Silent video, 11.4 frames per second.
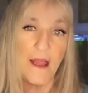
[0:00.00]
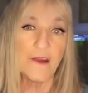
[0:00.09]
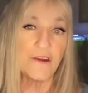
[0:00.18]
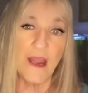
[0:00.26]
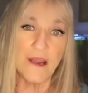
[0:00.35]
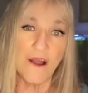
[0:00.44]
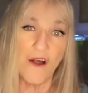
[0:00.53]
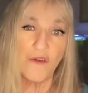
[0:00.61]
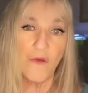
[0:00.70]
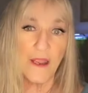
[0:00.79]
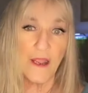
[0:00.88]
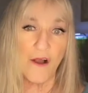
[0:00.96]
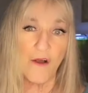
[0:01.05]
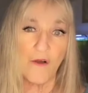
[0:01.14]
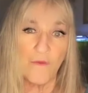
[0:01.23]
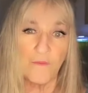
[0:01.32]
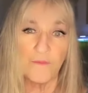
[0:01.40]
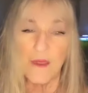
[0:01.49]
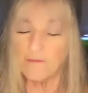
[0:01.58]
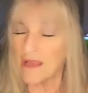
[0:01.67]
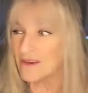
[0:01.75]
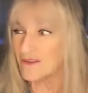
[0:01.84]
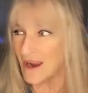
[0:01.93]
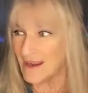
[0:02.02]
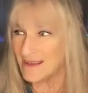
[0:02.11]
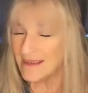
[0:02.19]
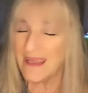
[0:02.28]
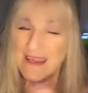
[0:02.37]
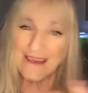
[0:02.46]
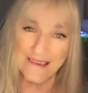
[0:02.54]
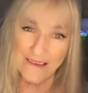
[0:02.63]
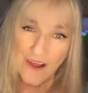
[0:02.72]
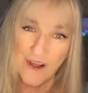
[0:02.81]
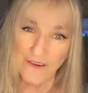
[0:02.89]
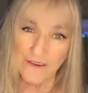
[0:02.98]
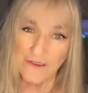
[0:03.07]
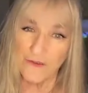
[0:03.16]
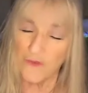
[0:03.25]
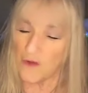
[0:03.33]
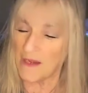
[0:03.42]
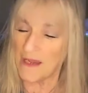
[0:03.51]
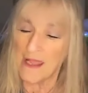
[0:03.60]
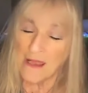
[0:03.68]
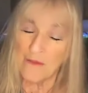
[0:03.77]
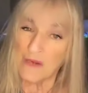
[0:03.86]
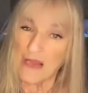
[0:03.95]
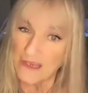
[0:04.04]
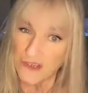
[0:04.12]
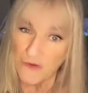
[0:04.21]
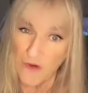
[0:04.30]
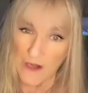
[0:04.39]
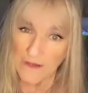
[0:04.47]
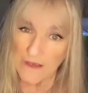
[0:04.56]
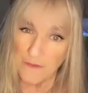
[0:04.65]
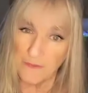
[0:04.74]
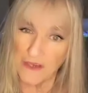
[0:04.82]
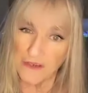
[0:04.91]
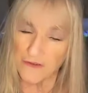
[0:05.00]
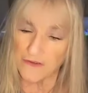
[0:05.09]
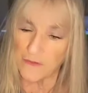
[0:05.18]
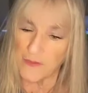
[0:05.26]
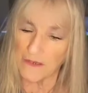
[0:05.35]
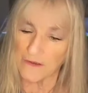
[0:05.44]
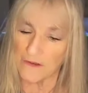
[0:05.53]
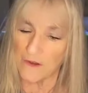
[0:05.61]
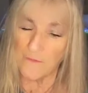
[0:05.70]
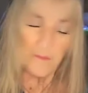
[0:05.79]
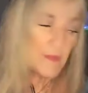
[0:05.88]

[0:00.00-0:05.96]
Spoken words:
Cried all the way home. I'm not crying today because I talked to the woman, but I do want to see pictures of Pistol.